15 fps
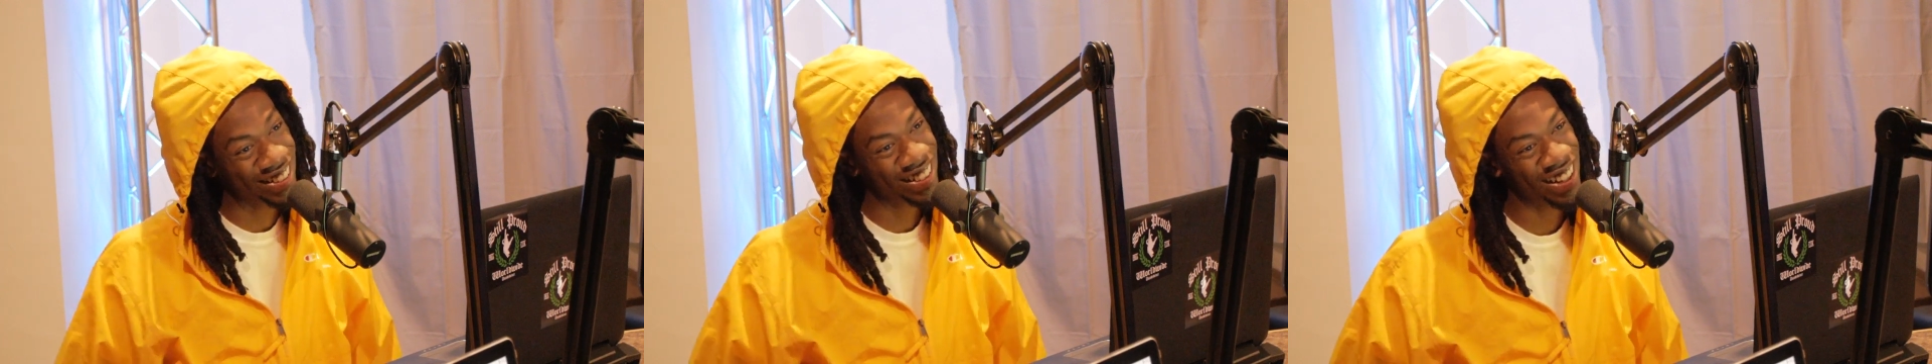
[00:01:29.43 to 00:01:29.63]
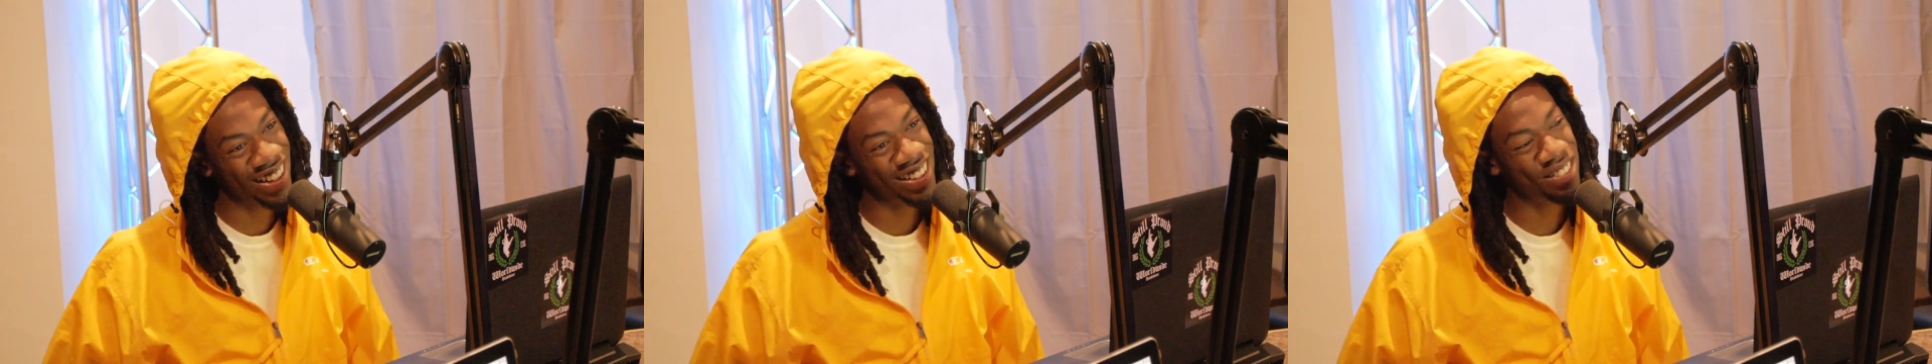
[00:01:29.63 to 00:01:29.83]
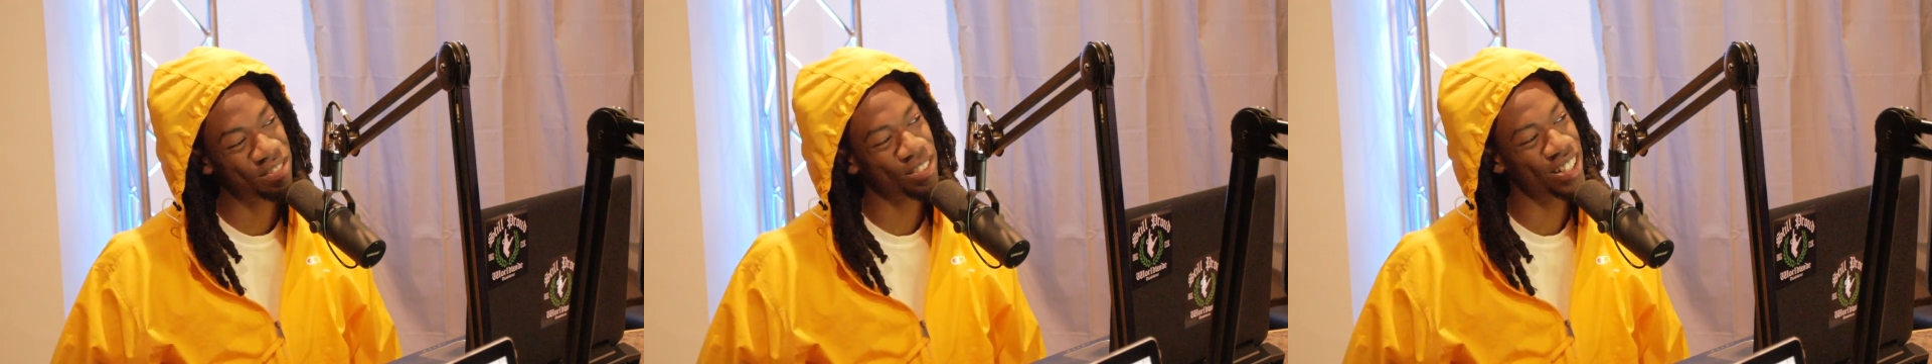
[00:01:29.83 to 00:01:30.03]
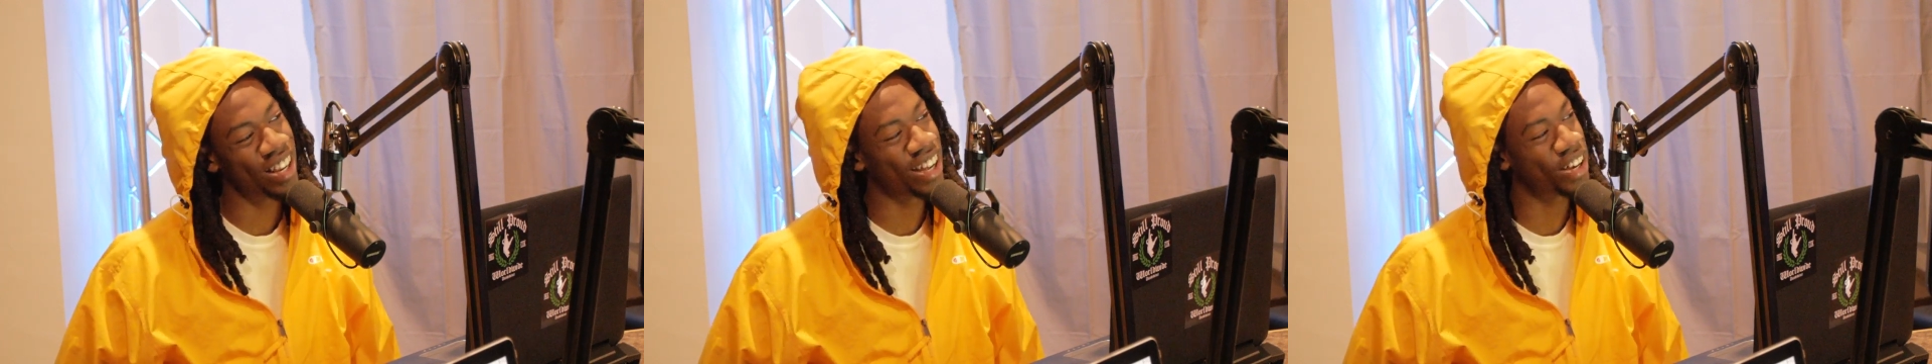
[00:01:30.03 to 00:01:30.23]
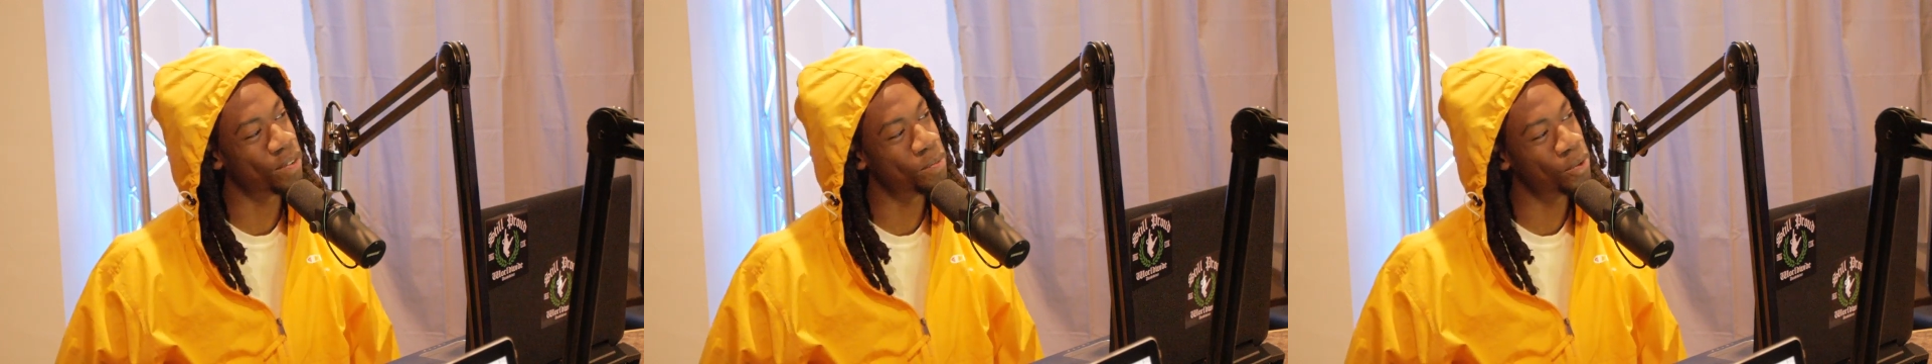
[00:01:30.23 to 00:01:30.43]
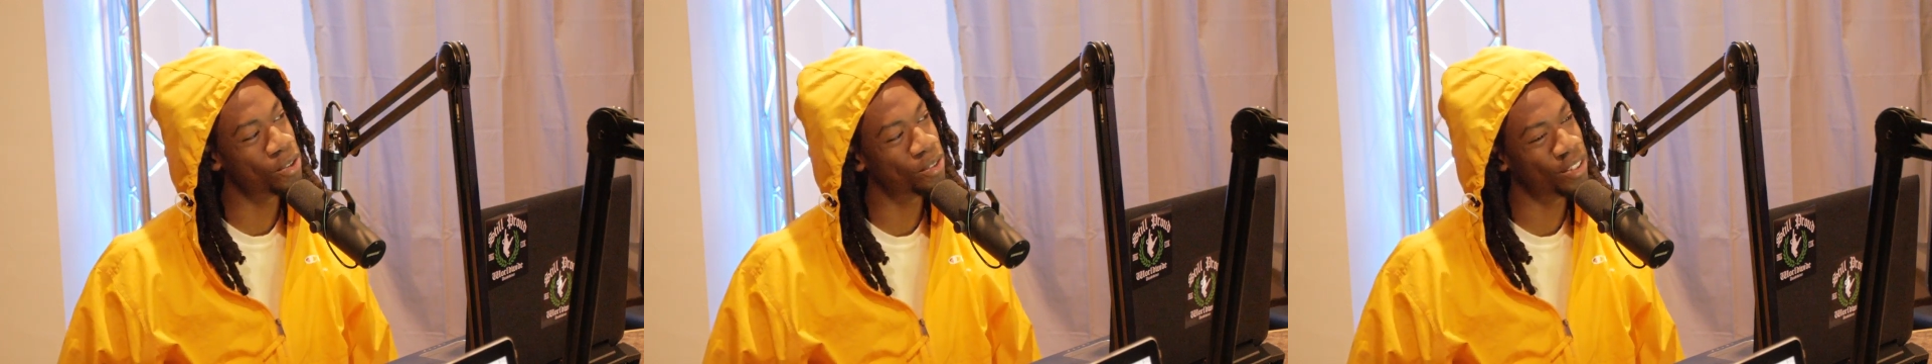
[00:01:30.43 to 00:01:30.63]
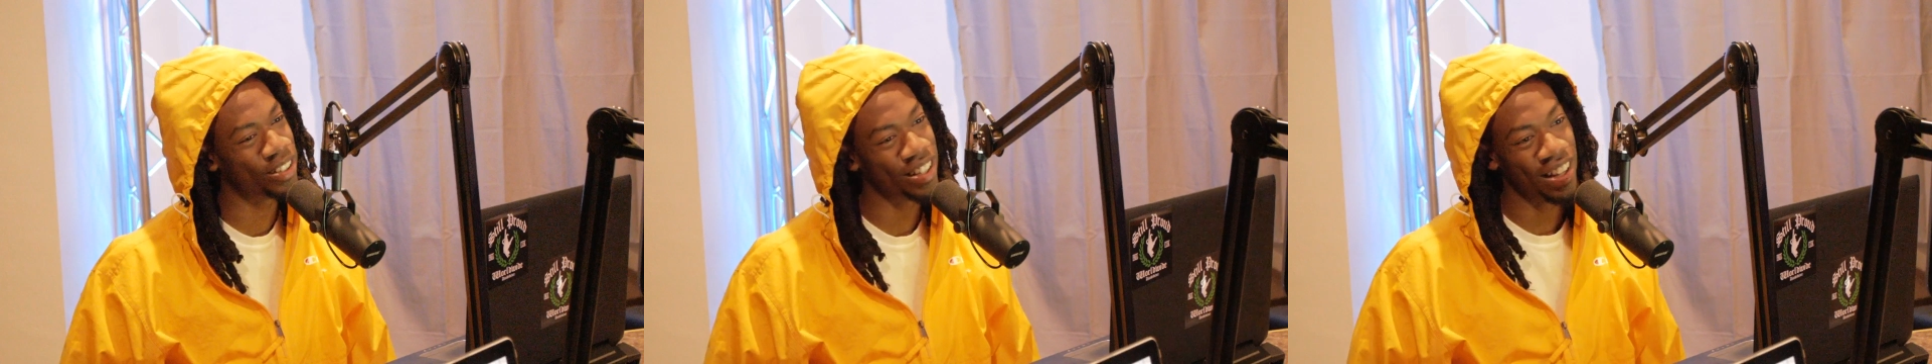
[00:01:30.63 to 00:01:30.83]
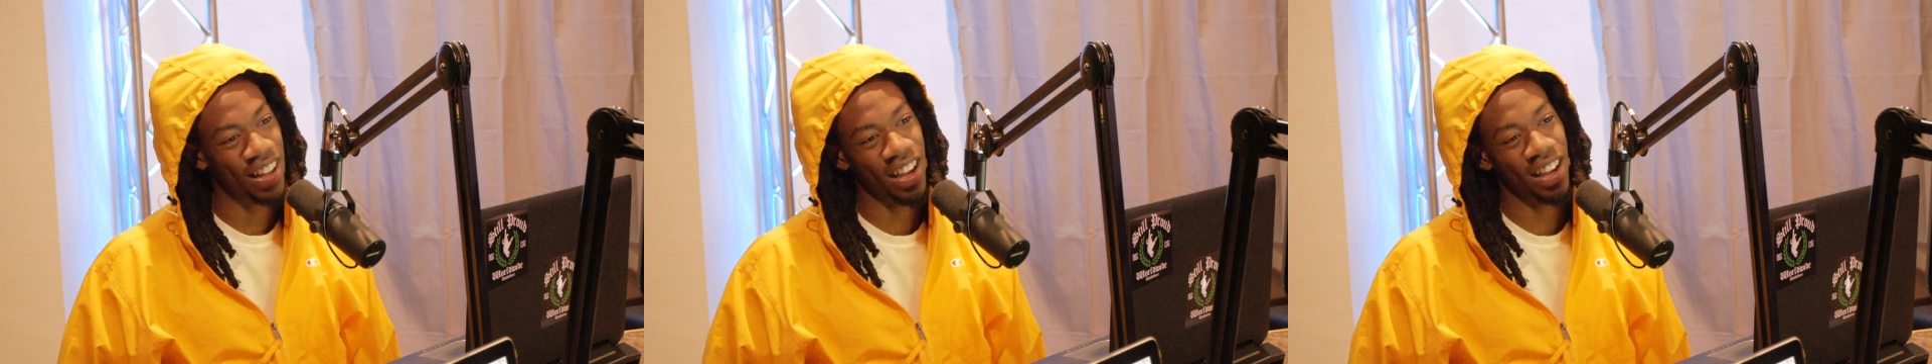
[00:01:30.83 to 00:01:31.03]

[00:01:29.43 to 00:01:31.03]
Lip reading: Like, this feel like a movie.